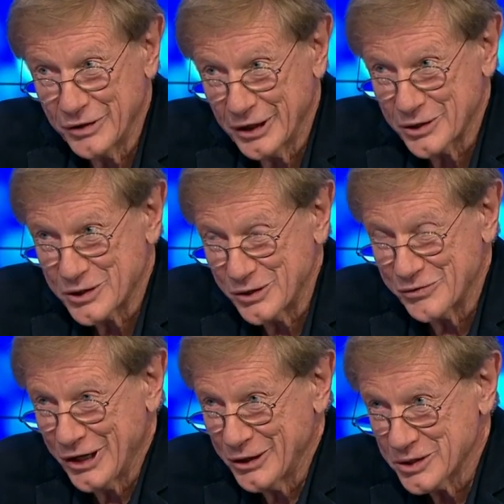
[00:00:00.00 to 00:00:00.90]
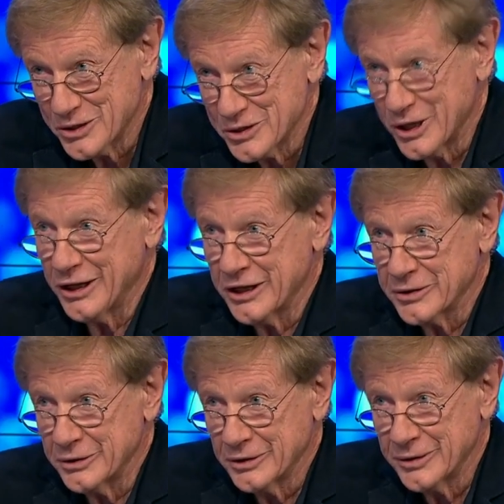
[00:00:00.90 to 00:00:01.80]
noticed there's an
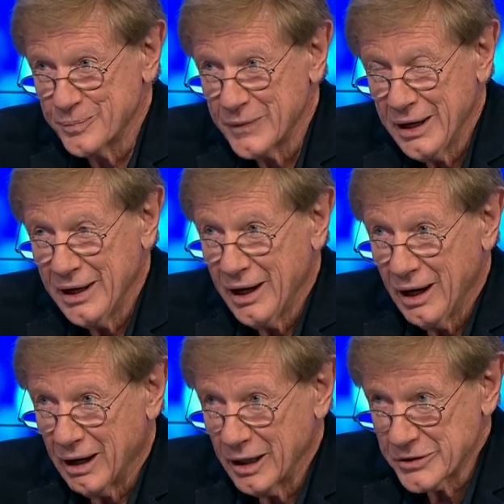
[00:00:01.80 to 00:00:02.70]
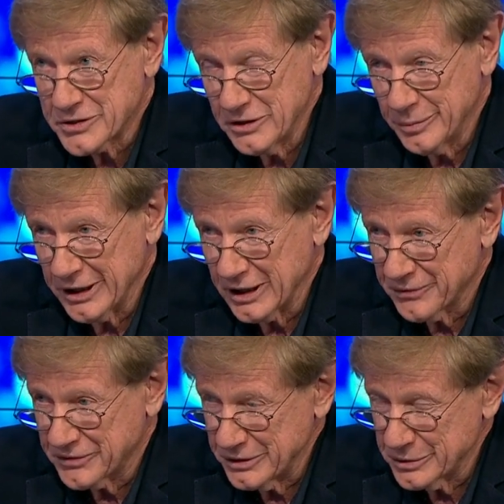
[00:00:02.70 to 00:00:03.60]
election on. I'm assuming
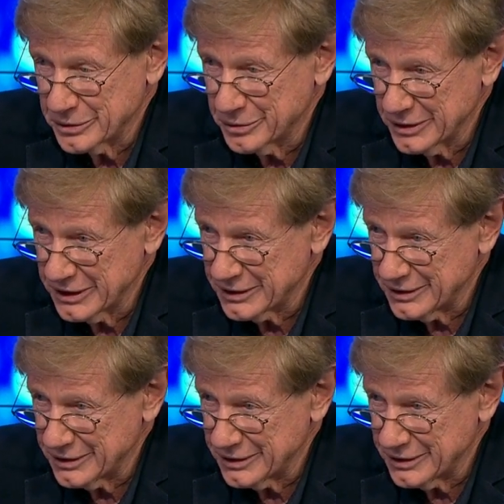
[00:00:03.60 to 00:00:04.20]
after your